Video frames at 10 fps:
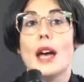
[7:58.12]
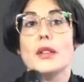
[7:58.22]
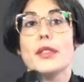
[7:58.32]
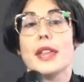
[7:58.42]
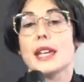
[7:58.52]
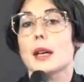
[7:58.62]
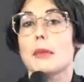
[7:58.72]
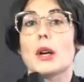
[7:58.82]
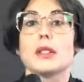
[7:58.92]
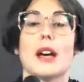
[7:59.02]
everything
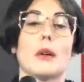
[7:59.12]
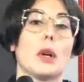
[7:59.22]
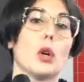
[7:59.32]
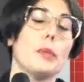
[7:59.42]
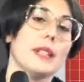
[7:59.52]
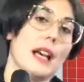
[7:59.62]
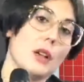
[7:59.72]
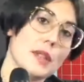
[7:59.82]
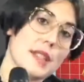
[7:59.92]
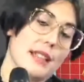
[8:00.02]
about our open
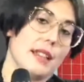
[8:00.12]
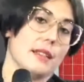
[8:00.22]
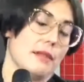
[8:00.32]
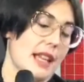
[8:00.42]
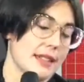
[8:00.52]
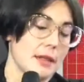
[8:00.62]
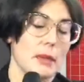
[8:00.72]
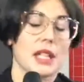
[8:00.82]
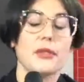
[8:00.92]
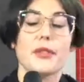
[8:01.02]
house at Maker